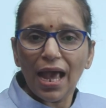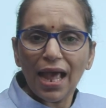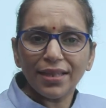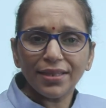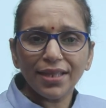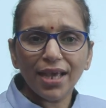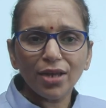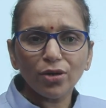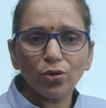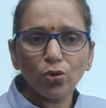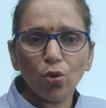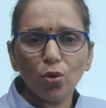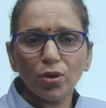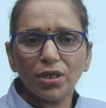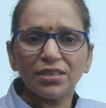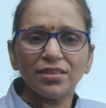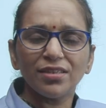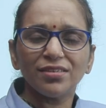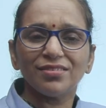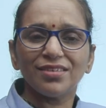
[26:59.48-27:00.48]
and they are grown
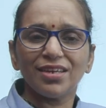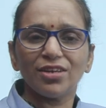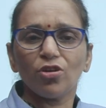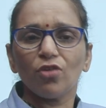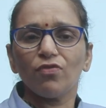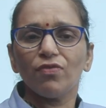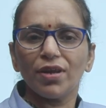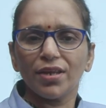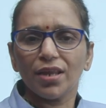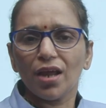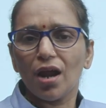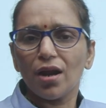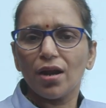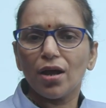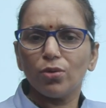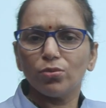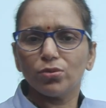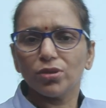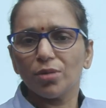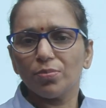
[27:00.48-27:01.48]
in the state of
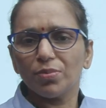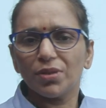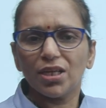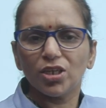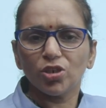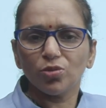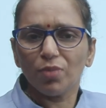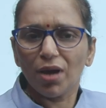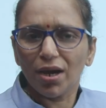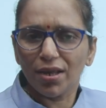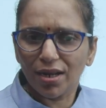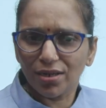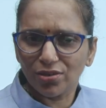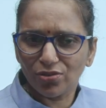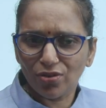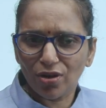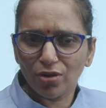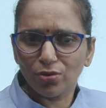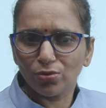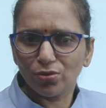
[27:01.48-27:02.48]
Haryana, Uttar Pradesh,
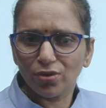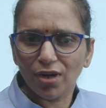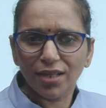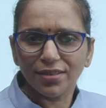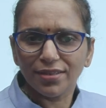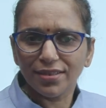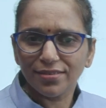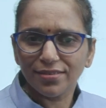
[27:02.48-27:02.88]
Maharashtra, Gujarat,